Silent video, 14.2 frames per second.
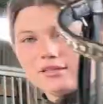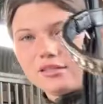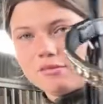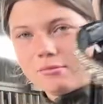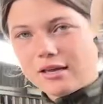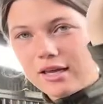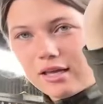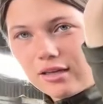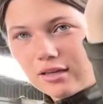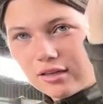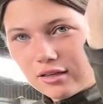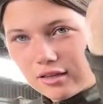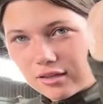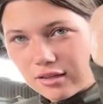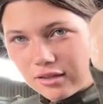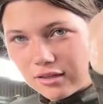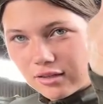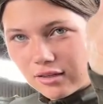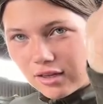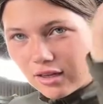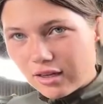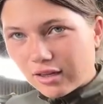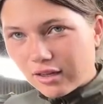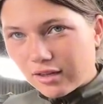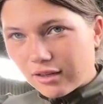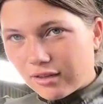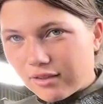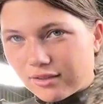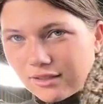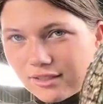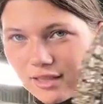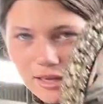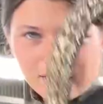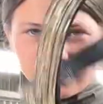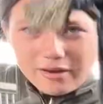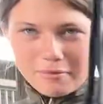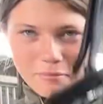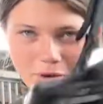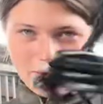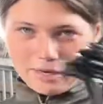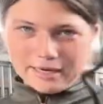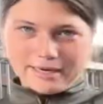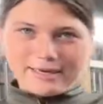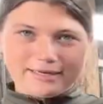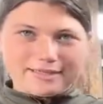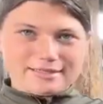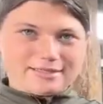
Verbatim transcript: to me. See, look at my cleaning